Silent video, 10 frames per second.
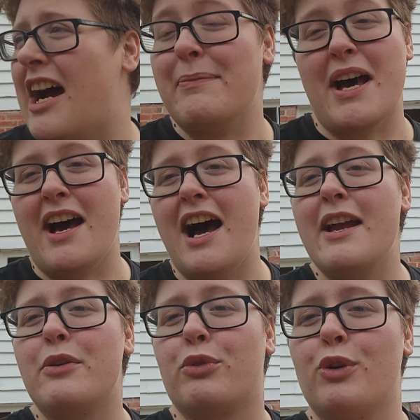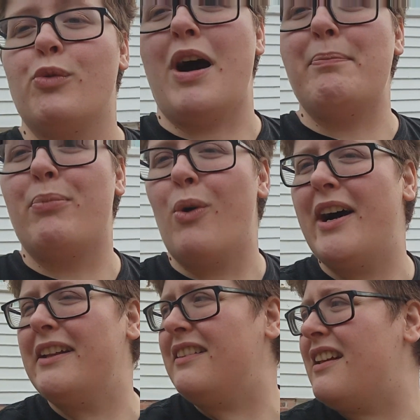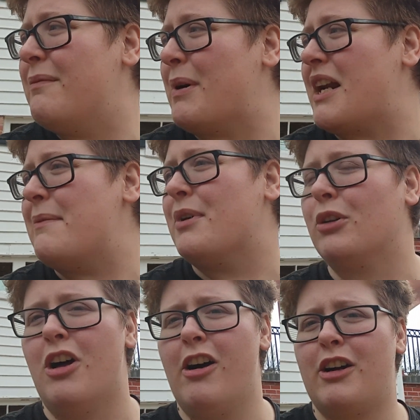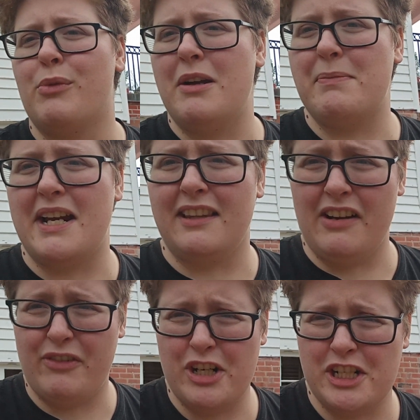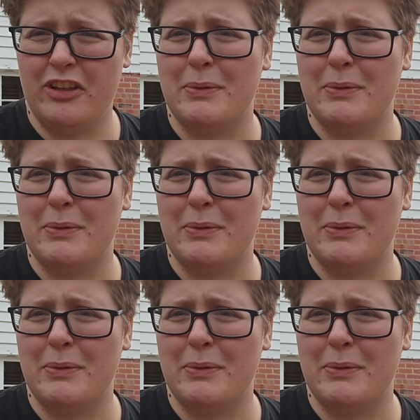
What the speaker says: I grew up one, but I'm no longer one, but I love Christians.